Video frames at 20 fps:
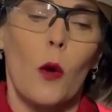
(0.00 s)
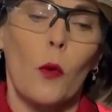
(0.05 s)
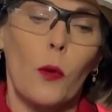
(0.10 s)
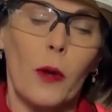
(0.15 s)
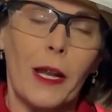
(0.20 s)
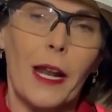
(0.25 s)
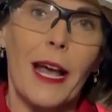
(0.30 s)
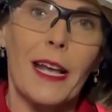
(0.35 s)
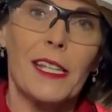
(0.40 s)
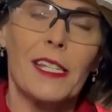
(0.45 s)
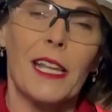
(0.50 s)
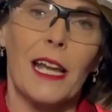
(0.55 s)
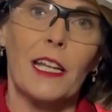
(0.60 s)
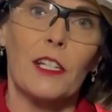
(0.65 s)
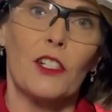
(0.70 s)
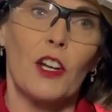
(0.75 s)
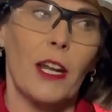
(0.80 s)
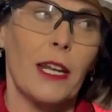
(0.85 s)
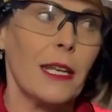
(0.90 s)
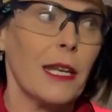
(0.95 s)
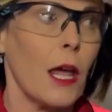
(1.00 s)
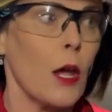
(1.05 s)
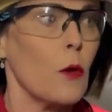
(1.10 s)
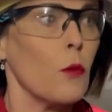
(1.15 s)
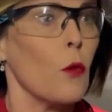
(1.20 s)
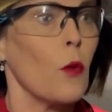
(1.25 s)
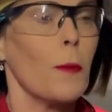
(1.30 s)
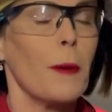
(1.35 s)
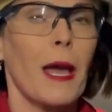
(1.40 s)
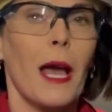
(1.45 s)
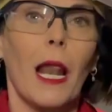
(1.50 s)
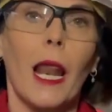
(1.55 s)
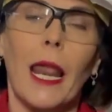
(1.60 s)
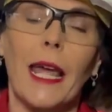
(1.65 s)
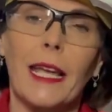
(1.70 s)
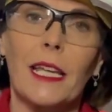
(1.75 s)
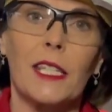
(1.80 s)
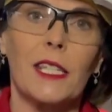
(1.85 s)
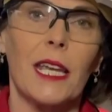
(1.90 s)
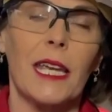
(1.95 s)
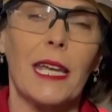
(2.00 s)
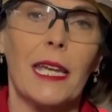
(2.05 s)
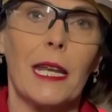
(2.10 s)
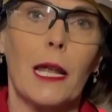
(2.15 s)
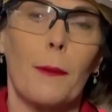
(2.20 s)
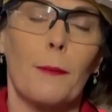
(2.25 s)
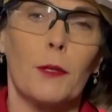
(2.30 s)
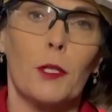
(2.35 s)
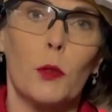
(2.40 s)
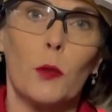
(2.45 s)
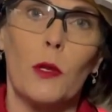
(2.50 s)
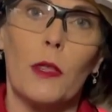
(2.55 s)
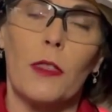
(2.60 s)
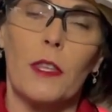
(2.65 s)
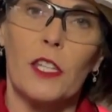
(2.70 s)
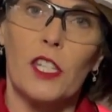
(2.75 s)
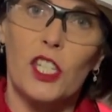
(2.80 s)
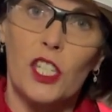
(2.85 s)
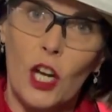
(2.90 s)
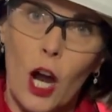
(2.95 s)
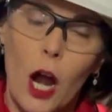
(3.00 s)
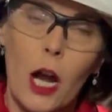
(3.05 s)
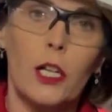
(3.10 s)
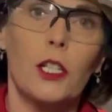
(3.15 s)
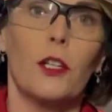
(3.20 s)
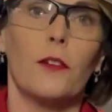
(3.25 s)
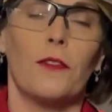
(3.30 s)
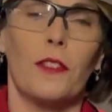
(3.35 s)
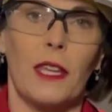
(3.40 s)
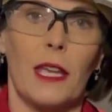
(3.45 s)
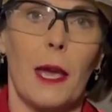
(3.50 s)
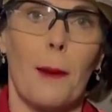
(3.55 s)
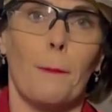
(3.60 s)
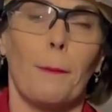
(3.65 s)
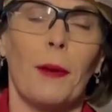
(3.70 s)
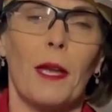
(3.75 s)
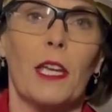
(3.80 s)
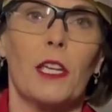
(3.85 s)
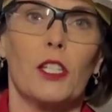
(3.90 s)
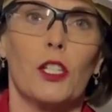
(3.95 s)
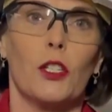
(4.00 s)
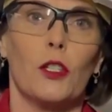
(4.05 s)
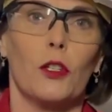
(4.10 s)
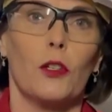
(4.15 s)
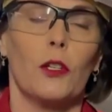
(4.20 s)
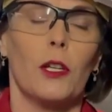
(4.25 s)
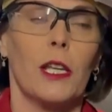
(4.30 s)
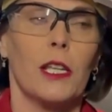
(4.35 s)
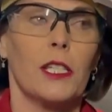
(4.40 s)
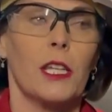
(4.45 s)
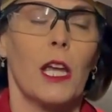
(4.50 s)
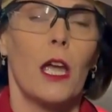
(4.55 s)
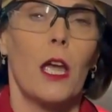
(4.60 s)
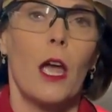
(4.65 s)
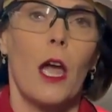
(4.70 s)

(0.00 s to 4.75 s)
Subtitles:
Where I stand right now will be a linked area between the start of the inpatient unit,